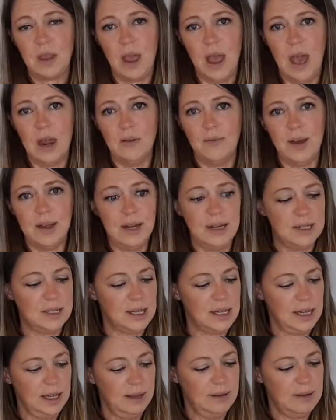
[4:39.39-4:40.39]
And if I need to
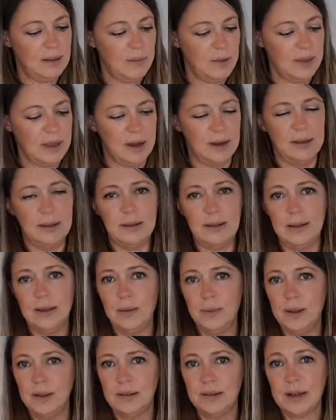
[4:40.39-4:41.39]
clean something that is a
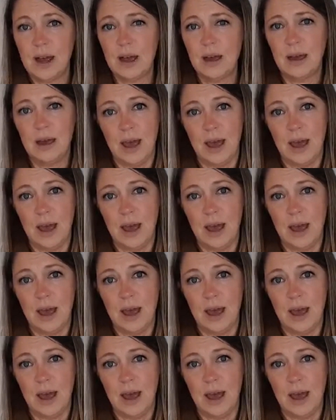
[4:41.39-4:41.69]
little bit stuck,